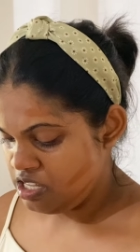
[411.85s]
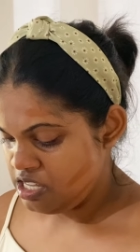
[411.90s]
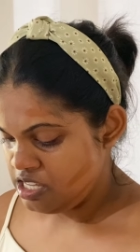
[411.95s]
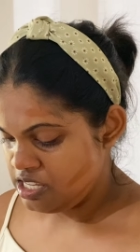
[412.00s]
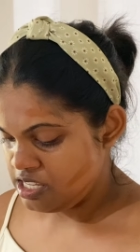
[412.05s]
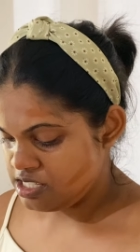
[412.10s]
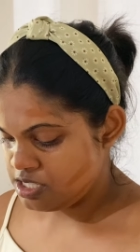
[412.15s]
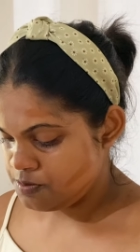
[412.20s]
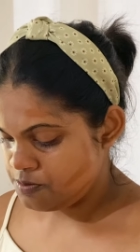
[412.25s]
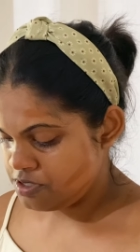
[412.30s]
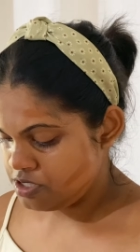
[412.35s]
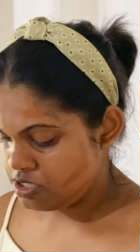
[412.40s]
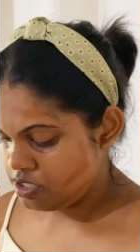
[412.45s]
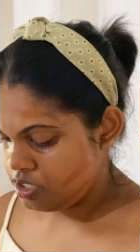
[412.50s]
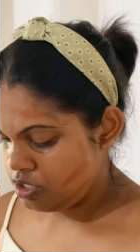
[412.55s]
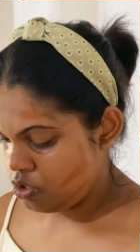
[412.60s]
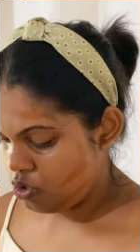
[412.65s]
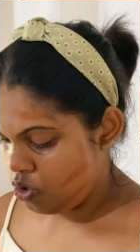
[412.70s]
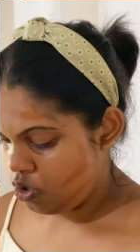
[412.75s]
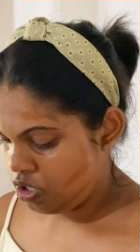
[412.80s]
Especially
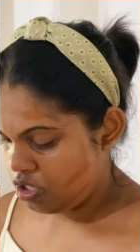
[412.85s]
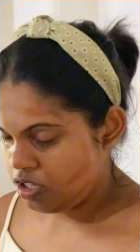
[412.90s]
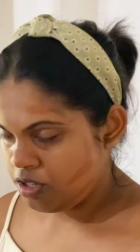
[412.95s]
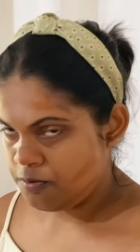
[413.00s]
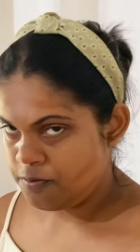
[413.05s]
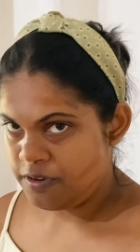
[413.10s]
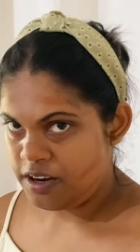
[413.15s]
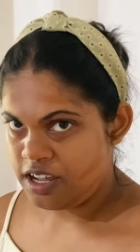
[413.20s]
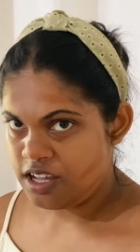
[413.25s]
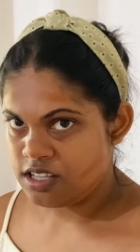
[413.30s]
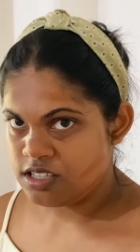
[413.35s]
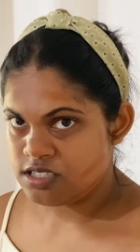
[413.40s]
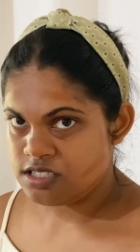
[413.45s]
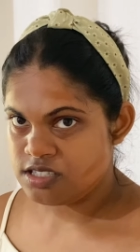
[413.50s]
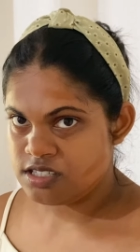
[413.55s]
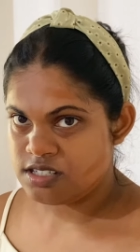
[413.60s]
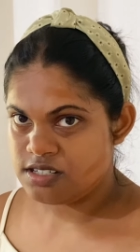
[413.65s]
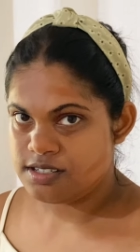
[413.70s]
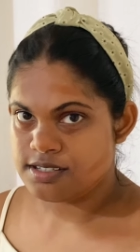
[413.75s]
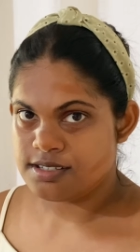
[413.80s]
local brands
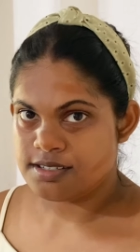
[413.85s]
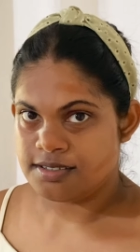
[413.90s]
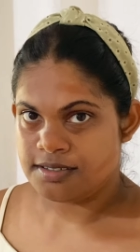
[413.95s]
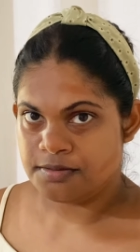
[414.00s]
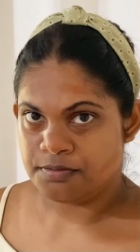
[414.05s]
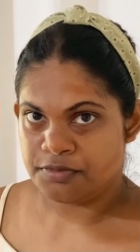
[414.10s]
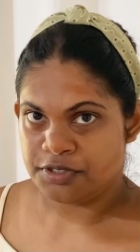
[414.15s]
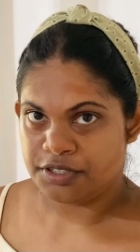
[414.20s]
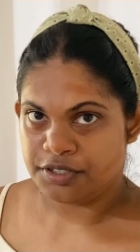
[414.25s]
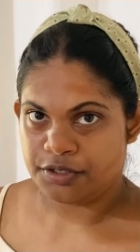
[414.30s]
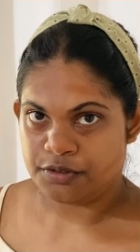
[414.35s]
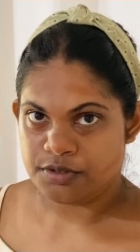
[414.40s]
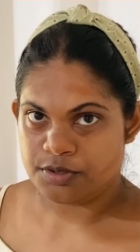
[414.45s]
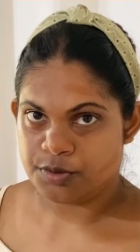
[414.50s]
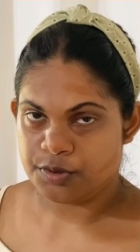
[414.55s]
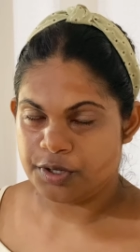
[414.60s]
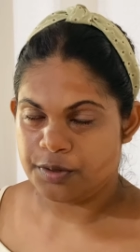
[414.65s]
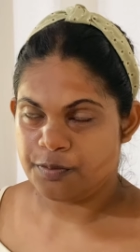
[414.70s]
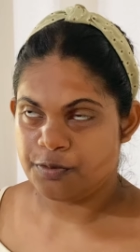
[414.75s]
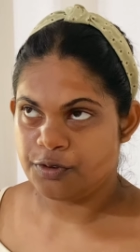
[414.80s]
doesn't produce
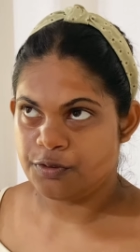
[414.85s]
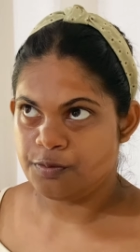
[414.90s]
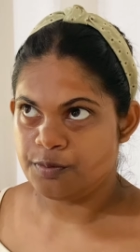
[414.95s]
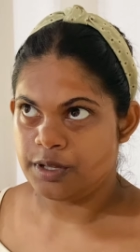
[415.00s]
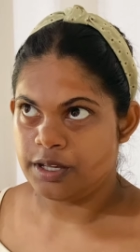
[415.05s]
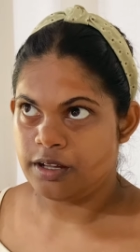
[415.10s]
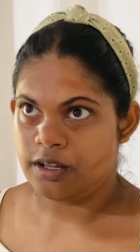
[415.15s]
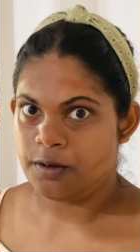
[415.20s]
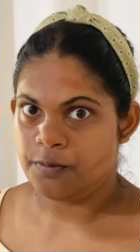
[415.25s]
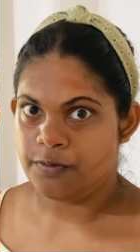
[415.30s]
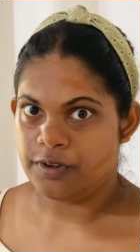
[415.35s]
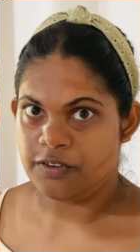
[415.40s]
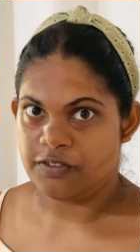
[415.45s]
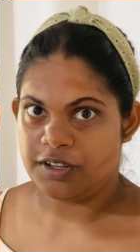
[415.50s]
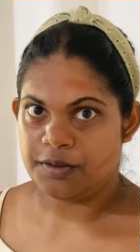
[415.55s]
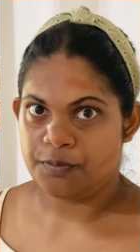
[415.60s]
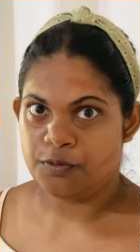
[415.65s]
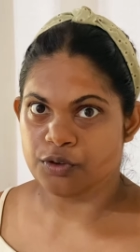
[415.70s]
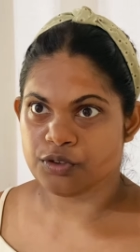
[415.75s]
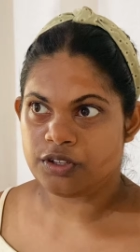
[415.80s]
sweatproof makeup. When
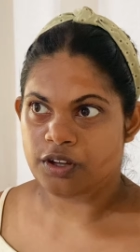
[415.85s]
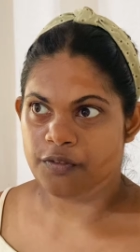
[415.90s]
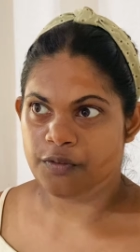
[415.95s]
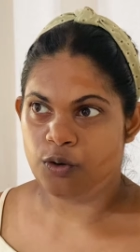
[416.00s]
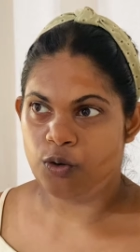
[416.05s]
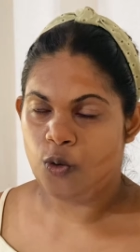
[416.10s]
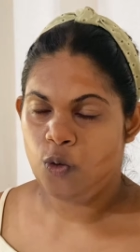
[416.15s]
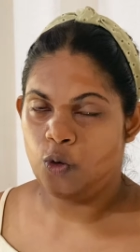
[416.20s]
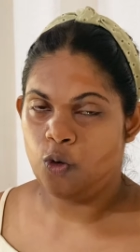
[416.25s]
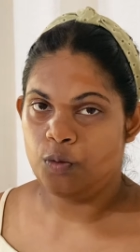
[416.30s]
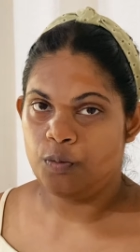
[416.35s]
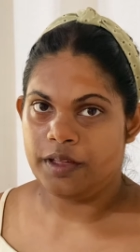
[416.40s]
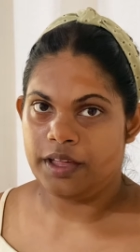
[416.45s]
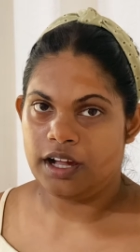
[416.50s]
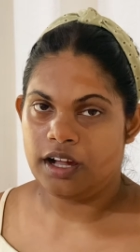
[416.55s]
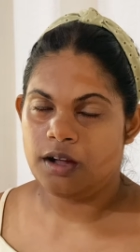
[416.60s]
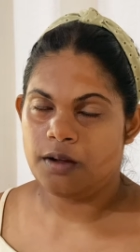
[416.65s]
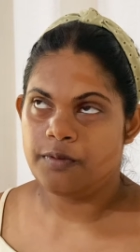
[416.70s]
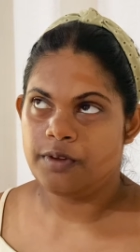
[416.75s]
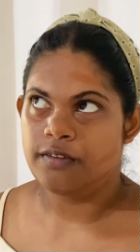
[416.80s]
we put our whole
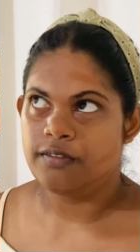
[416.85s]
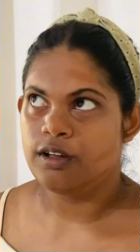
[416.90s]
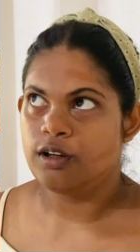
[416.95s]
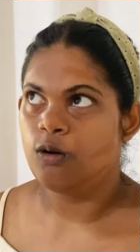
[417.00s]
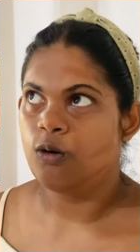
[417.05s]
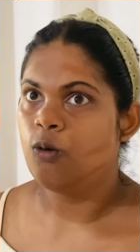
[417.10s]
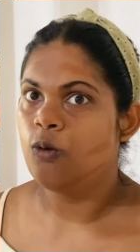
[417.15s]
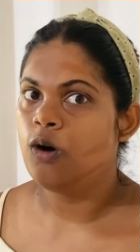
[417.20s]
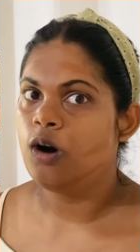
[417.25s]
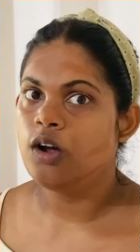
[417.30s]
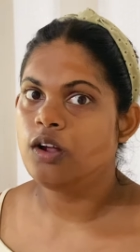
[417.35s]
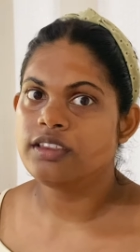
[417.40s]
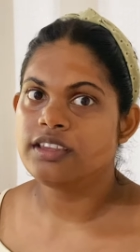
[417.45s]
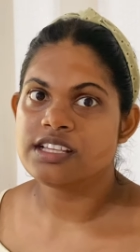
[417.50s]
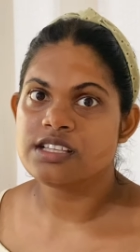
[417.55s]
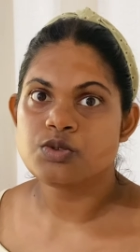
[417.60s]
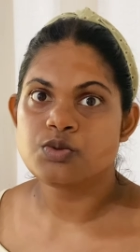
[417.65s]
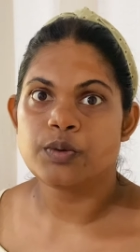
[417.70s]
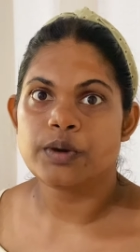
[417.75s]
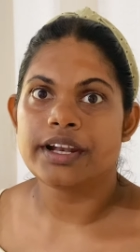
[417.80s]
makeup, when we go out, then
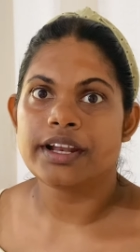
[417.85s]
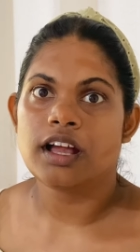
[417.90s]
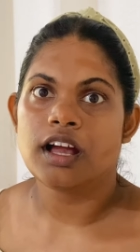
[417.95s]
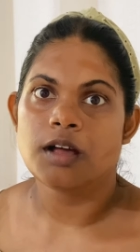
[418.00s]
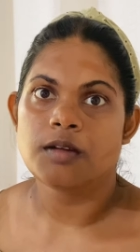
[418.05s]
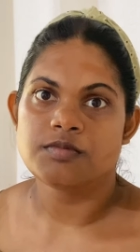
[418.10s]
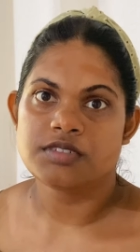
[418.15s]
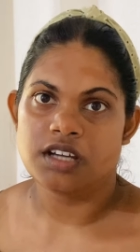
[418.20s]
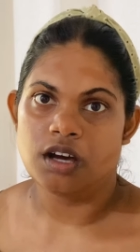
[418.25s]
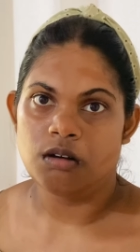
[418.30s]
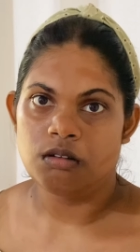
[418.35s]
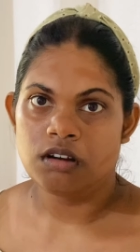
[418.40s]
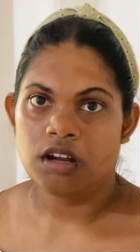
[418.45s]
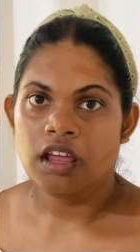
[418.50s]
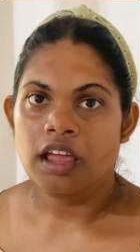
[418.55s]
sweat comes out.